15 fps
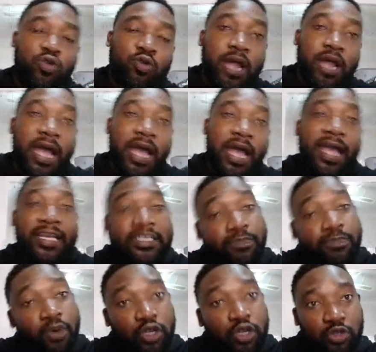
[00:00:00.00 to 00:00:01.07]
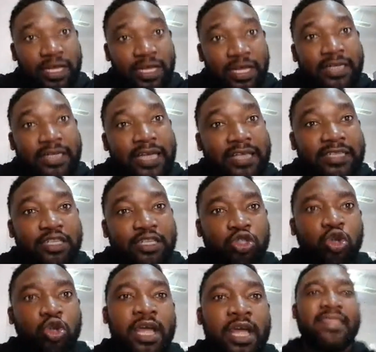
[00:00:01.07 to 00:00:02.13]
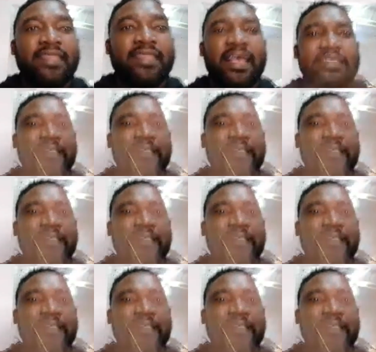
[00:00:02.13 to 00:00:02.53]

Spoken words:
are exposed to that hazard. So that's the